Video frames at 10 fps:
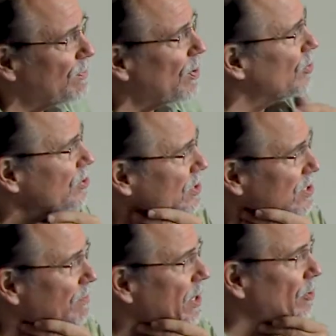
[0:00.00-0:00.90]
person is
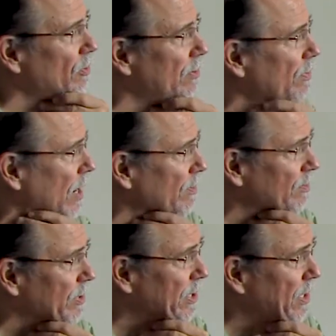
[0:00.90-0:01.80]
a better word
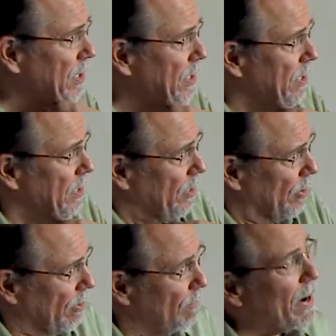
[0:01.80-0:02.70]
probably,
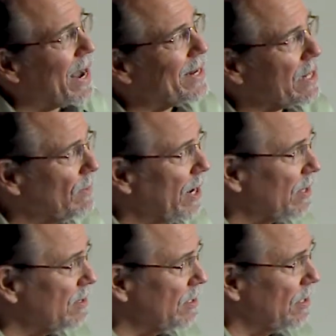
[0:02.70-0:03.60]
a
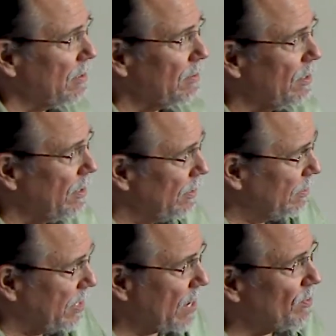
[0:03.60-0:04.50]

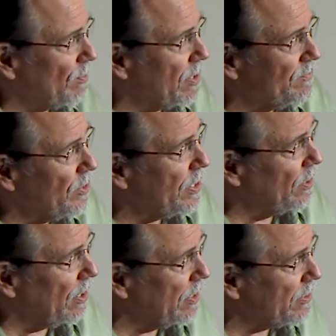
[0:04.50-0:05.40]
polymath, capable of doing
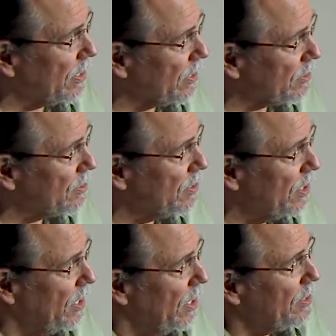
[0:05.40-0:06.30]
all things.
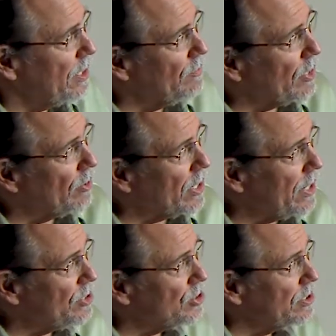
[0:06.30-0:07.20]
Then we go to
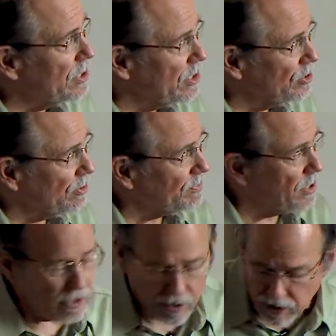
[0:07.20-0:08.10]
ancient Egypt,
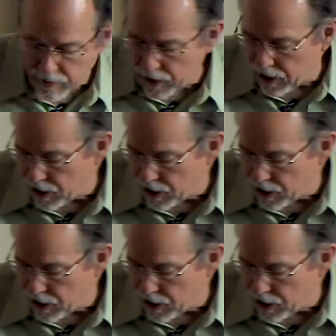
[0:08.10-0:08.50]
and here I'm in